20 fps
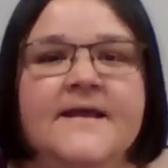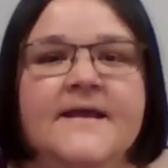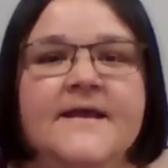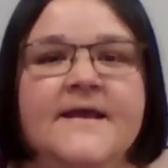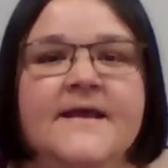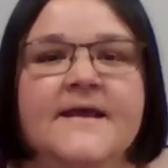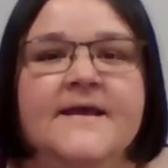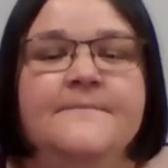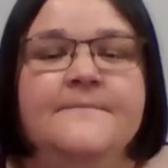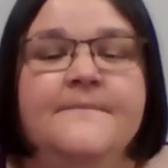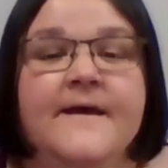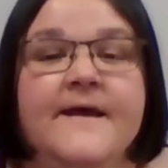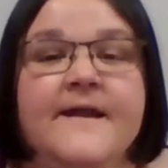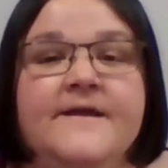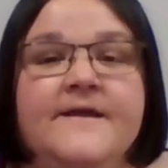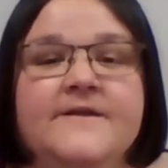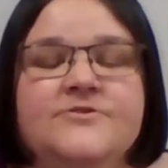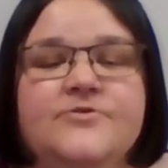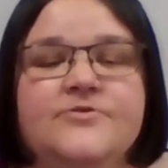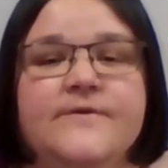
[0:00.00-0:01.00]

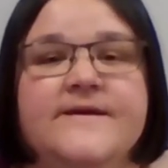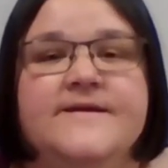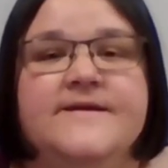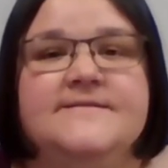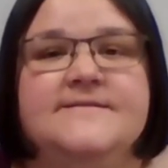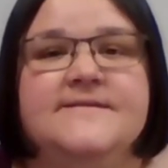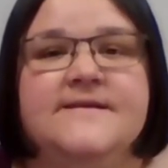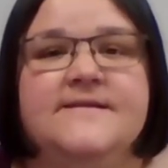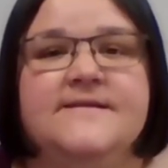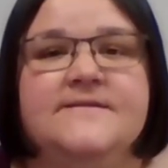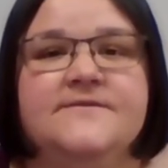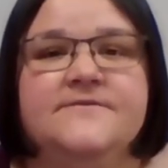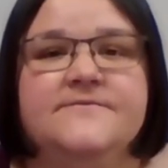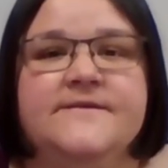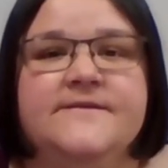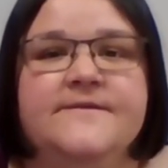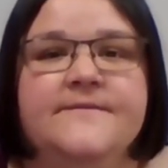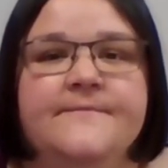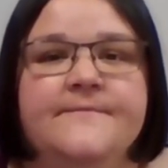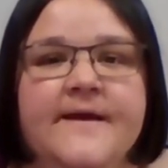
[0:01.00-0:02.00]
Embedding choice into a
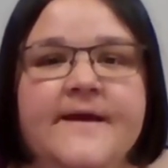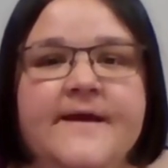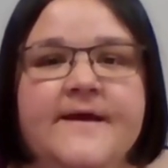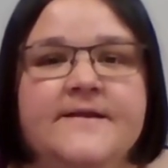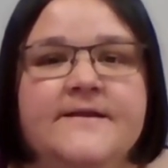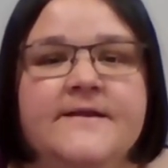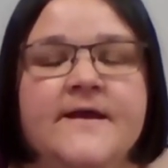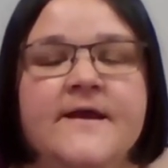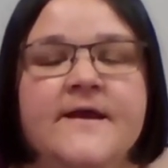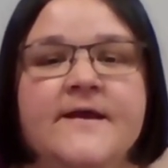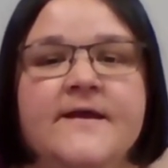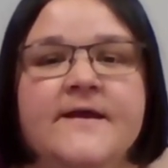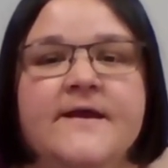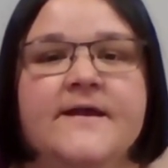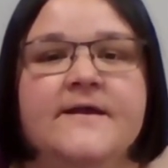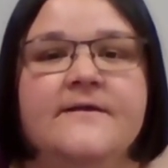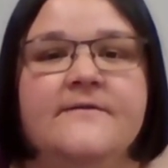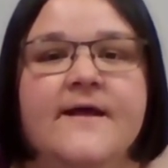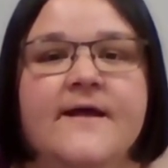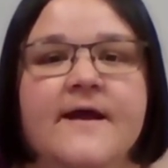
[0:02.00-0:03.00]
demand can
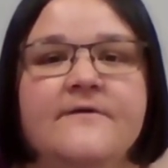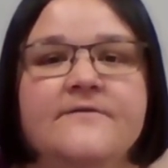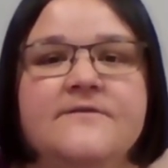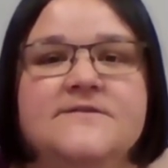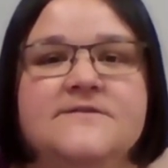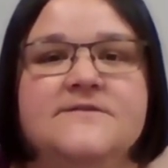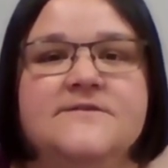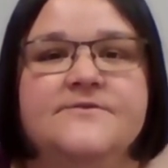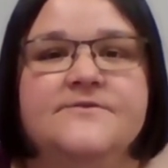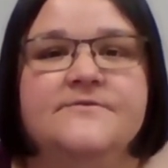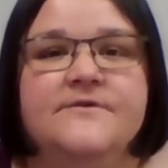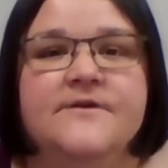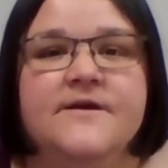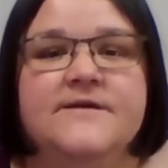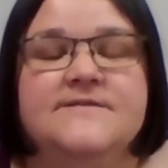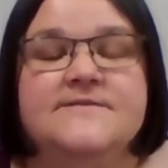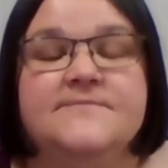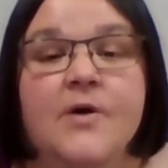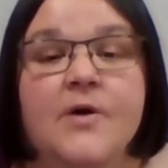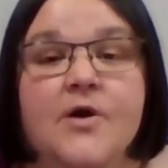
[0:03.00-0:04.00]
allow the student a
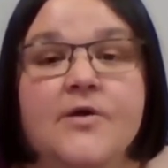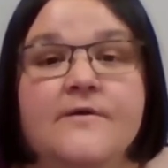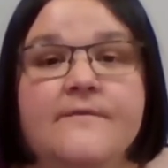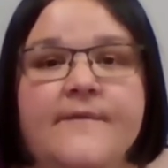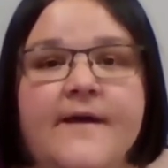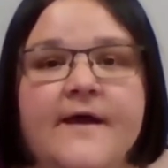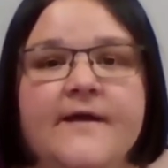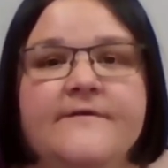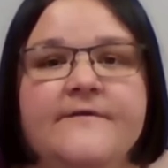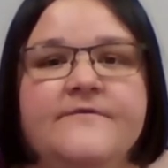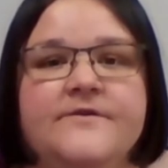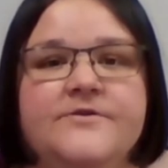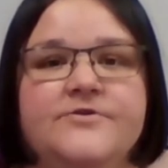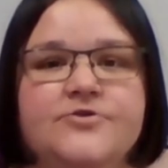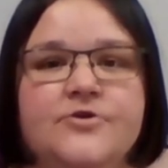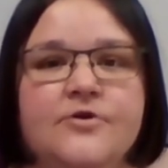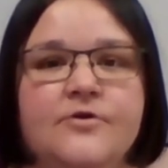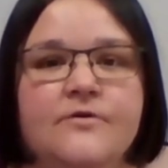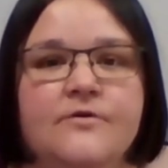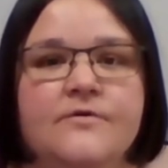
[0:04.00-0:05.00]
small amount of
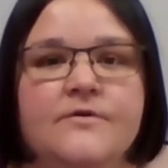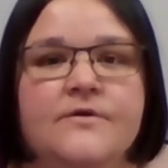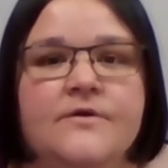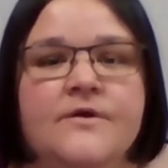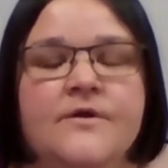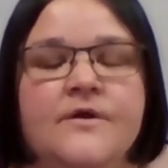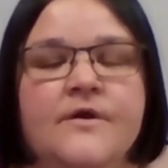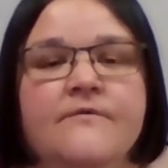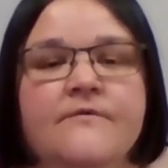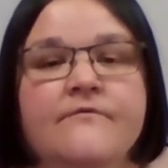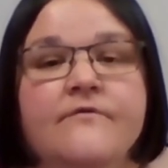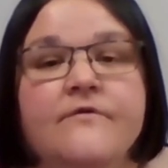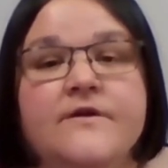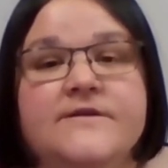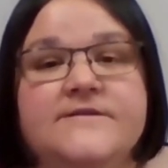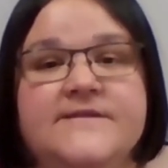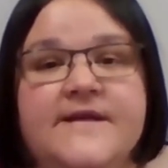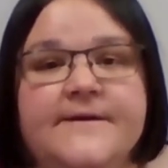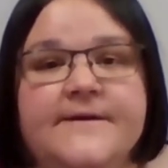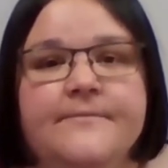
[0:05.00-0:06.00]
control. For
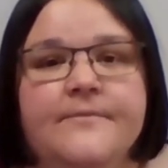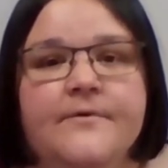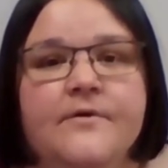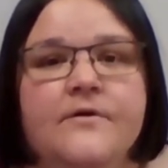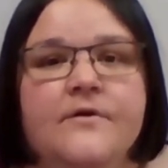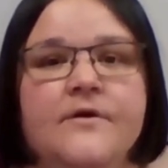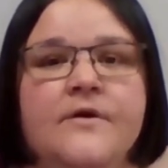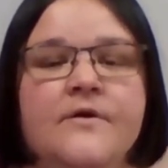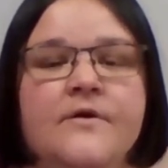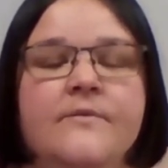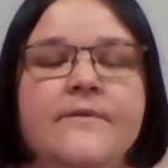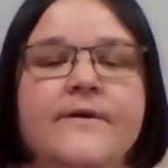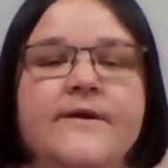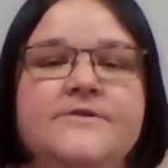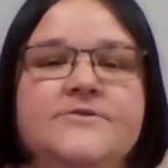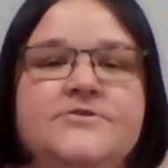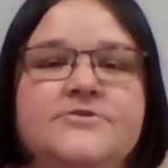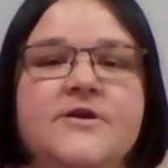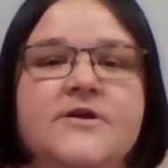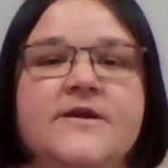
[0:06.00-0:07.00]
example, when
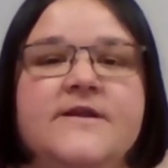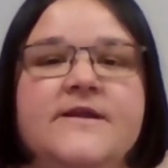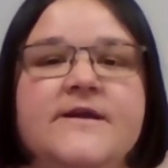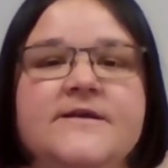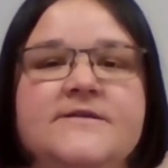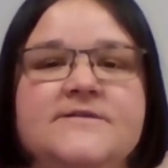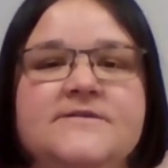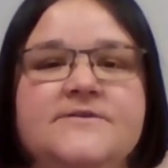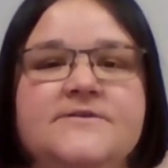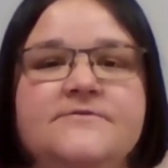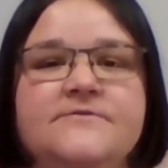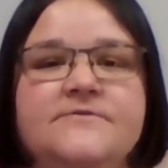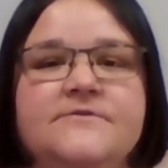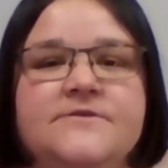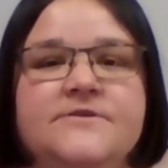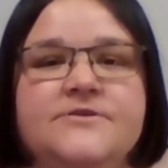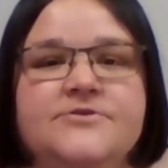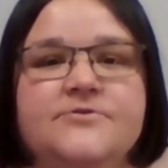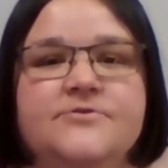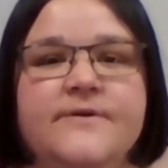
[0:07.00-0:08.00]
instructing a student
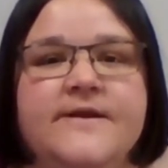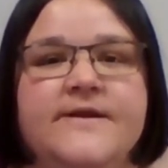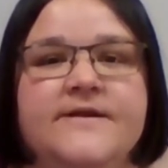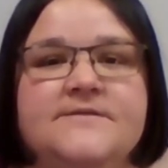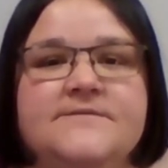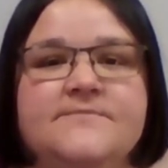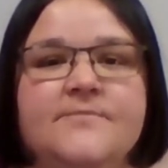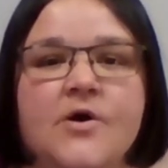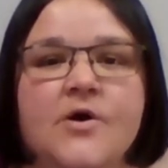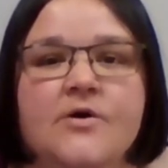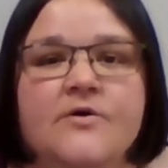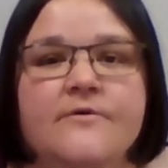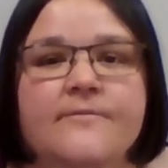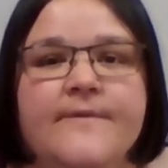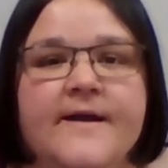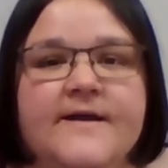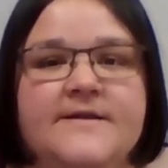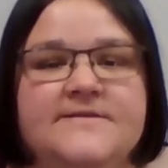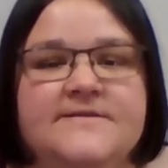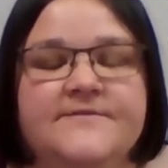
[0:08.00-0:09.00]
to join a small group
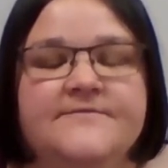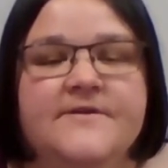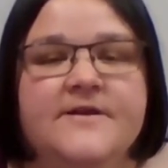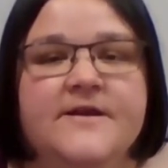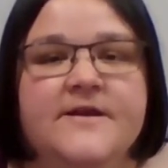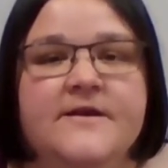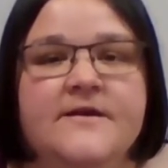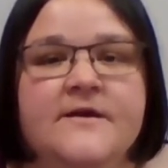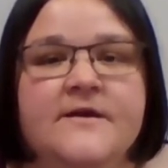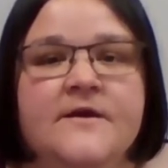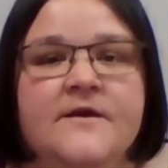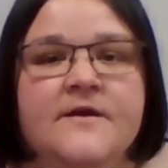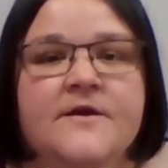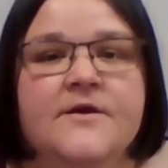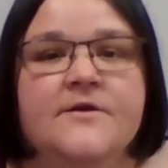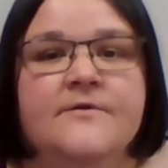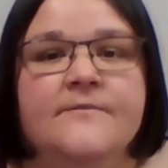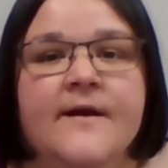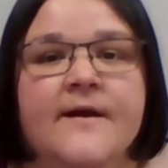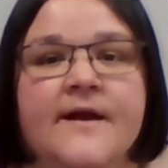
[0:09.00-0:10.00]
activity,
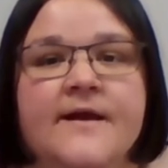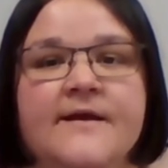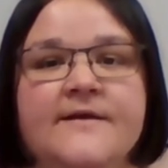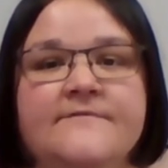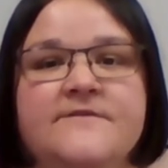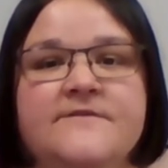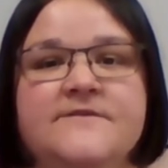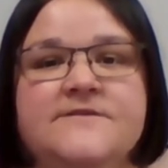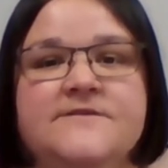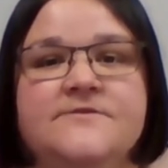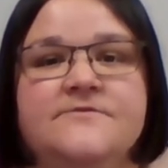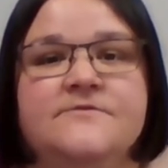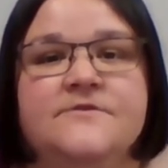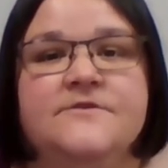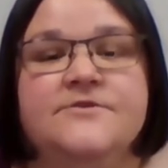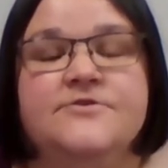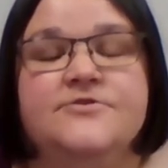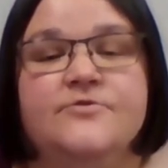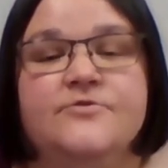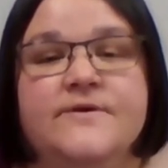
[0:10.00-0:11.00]
you might give the student
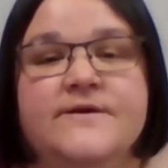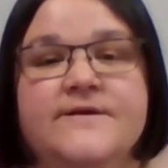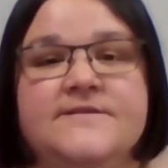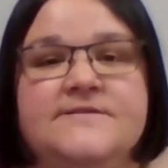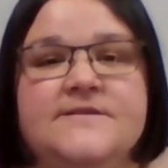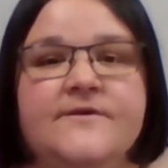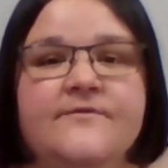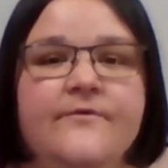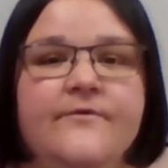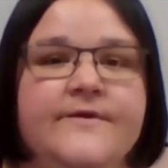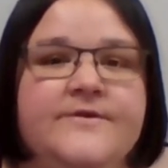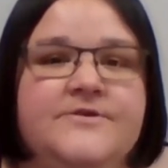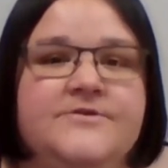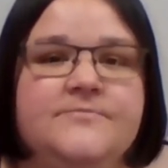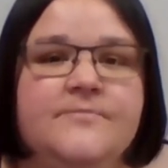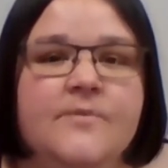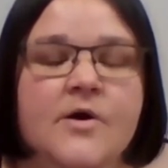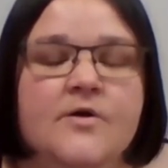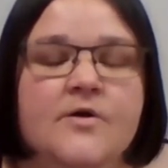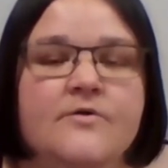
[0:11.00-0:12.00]
the choice of which
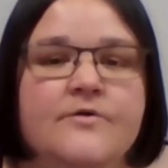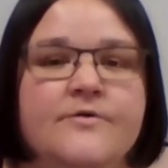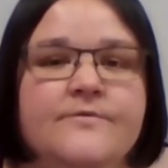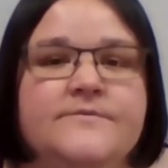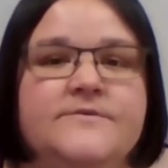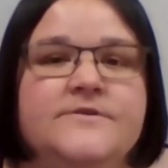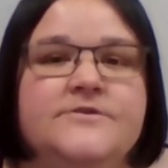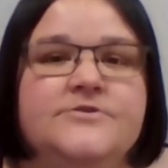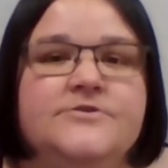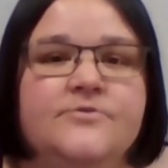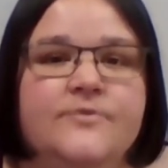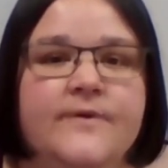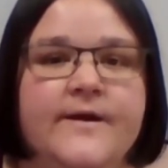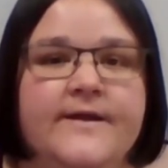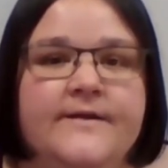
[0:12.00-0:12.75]
small group to join.